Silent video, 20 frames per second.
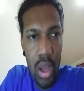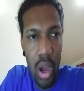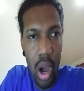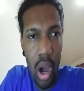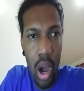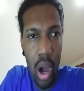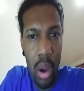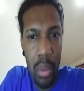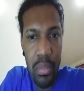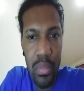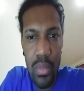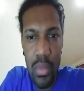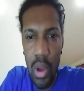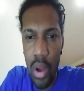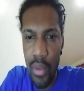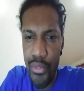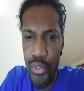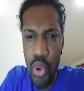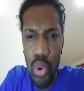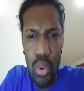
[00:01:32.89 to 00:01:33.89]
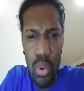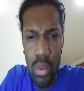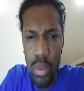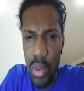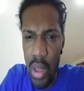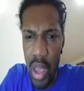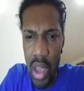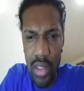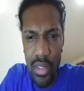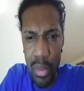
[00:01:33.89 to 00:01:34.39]
A few
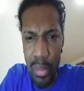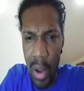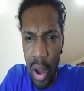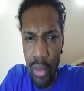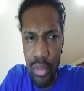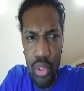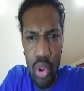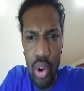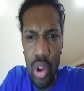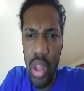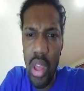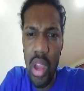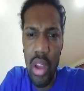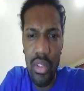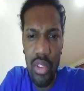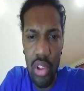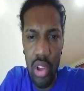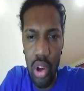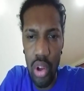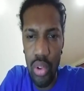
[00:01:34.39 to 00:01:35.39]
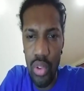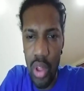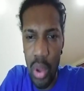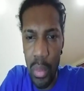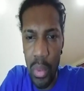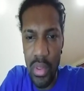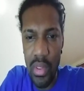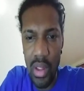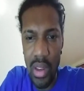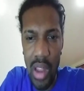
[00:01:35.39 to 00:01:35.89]
years, about 30 years ago, there
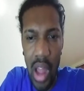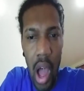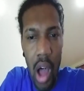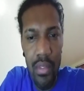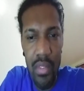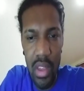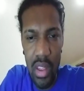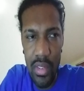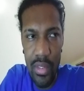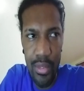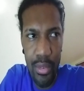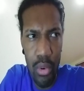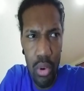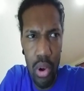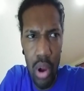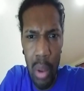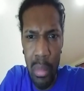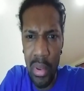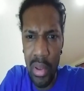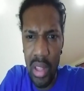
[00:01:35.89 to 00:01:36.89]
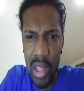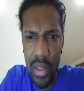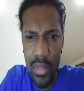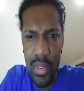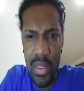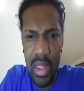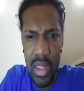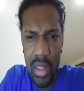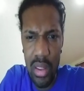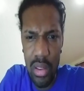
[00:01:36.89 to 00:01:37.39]
was a novice for, I believe,
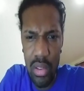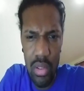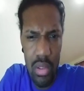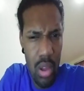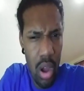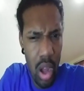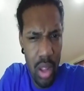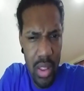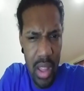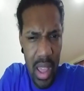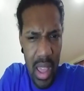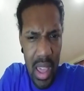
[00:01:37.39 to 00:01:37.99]
under